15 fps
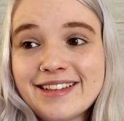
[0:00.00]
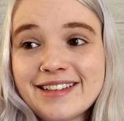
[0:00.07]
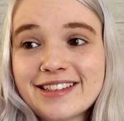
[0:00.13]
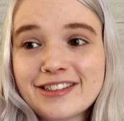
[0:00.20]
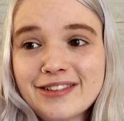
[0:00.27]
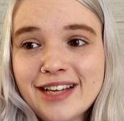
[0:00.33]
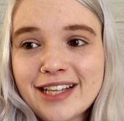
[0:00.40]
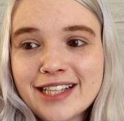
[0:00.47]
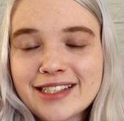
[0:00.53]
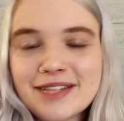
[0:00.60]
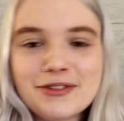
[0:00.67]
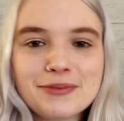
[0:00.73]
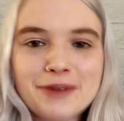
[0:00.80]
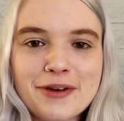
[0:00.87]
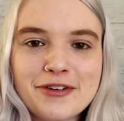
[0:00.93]
So I guess
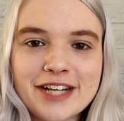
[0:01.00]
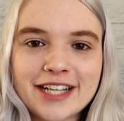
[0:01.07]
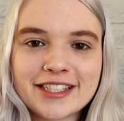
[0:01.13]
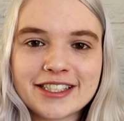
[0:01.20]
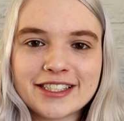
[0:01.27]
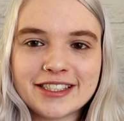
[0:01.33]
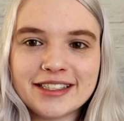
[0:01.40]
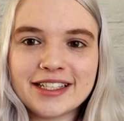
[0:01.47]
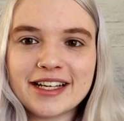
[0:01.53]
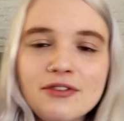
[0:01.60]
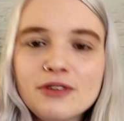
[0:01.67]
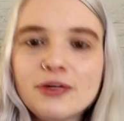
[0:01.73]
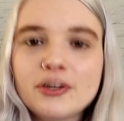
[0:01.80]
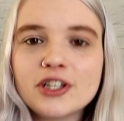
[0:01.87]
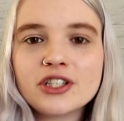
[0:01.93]
that was my reaction.
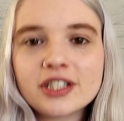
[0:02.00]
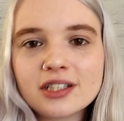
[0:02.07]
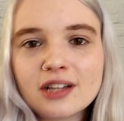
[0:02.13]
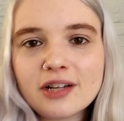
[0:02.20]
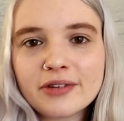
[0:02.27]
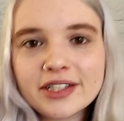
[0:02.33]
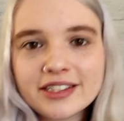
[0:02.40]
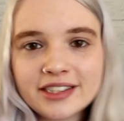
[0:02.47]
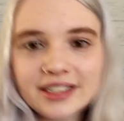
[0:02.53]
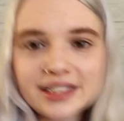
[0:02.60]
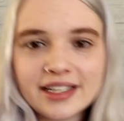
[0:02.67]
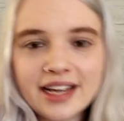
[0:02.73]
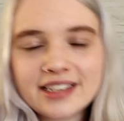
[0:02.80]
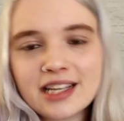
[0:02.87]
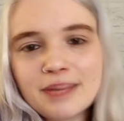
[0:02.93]
If you want, you can already see the
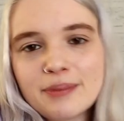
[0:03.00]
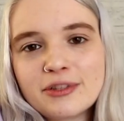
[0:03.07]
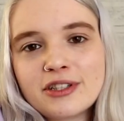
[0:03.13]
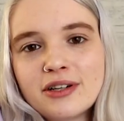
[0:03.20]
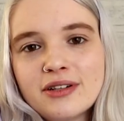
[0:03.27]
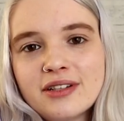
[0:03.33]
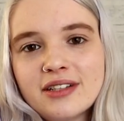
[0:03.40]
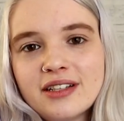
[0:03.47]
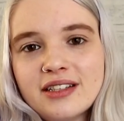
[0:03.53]
next episode.